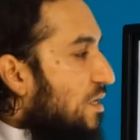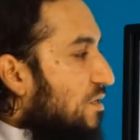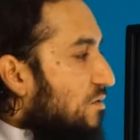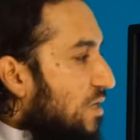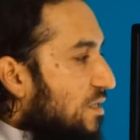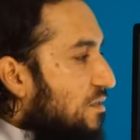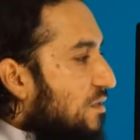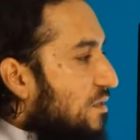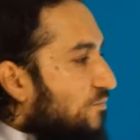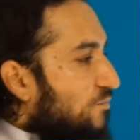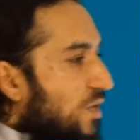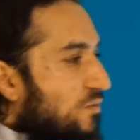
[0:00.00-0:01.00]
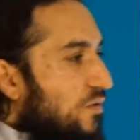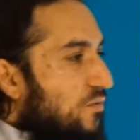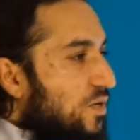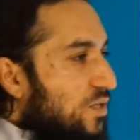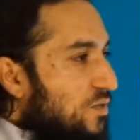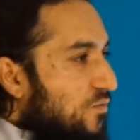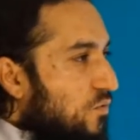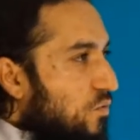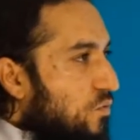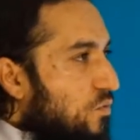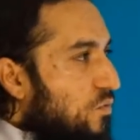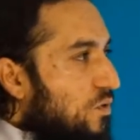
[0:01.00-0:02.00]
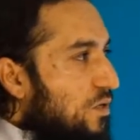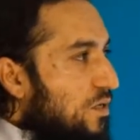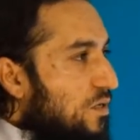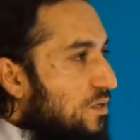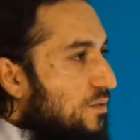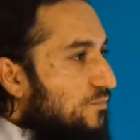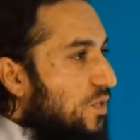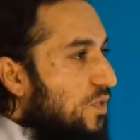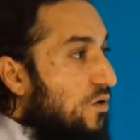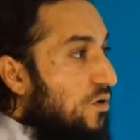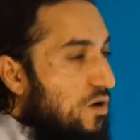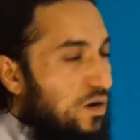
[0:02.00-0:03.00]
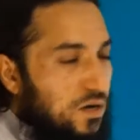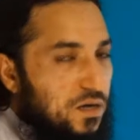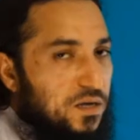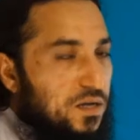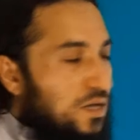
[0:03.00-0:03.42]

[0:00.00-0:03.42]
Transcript: So that's the equivalent for Ra,